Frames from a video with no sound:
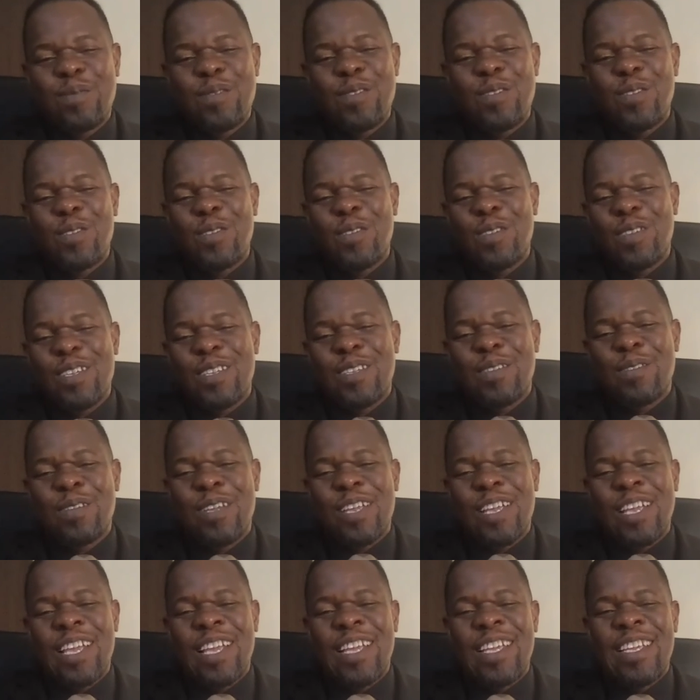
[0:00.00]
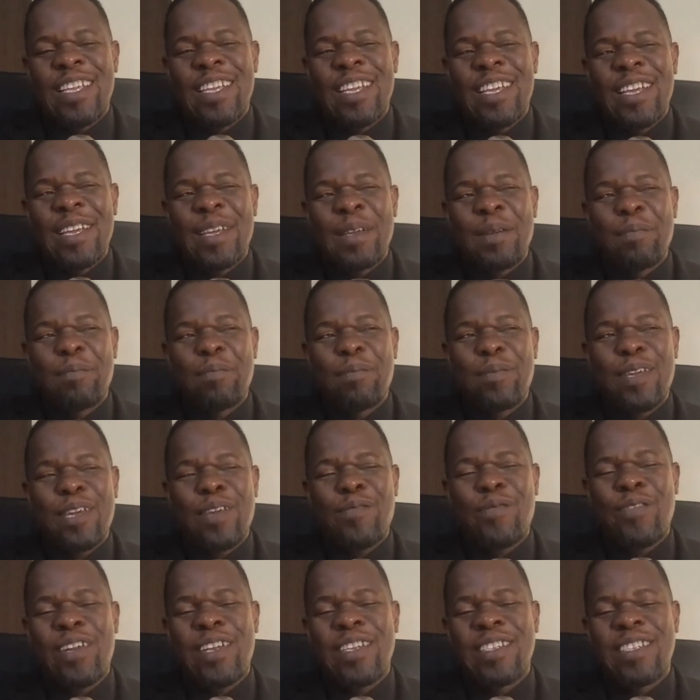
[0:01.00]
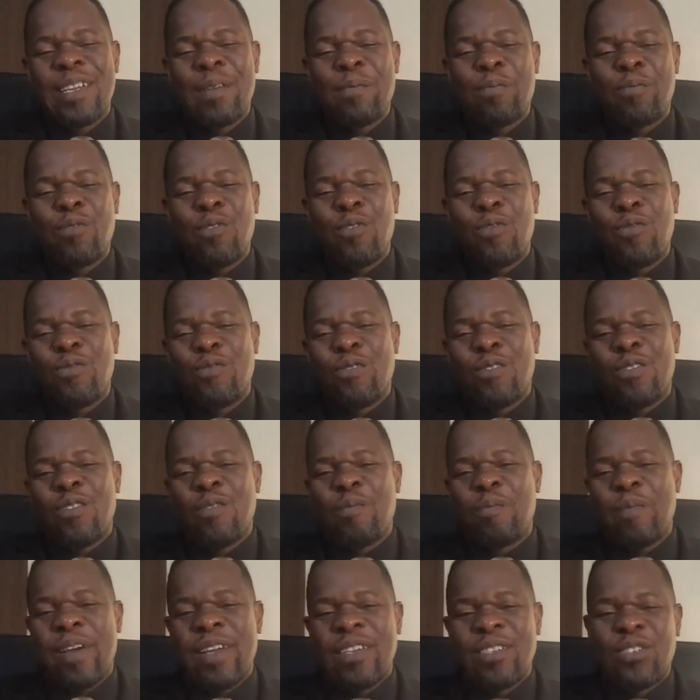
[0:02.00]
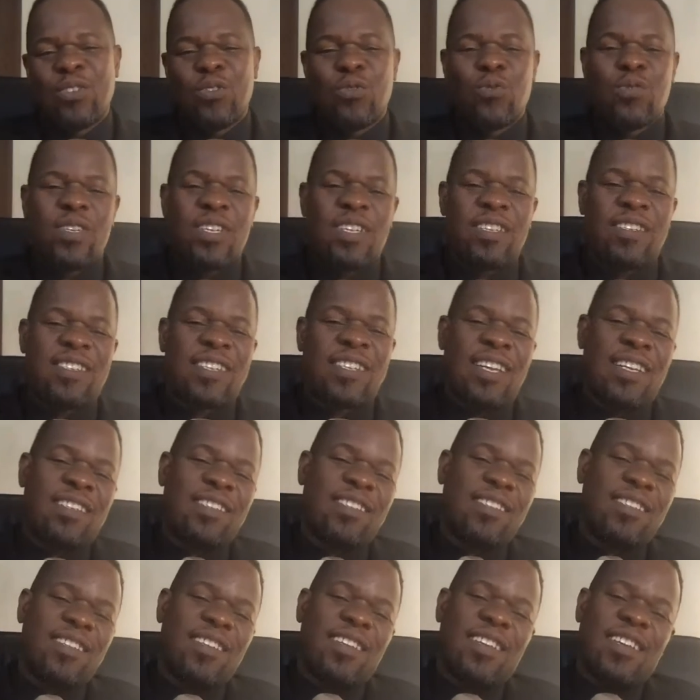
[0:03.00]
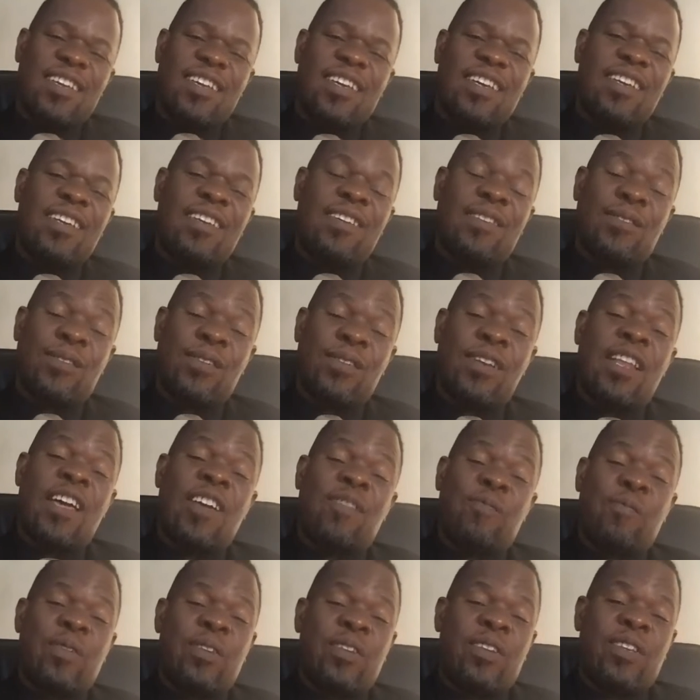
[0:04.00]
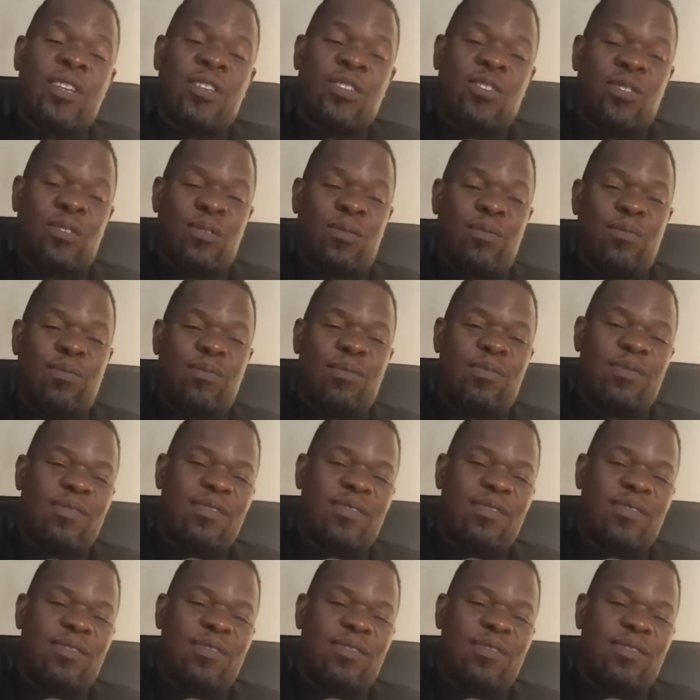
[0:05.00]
I uh, gave an example of one of my students that in real life mediation.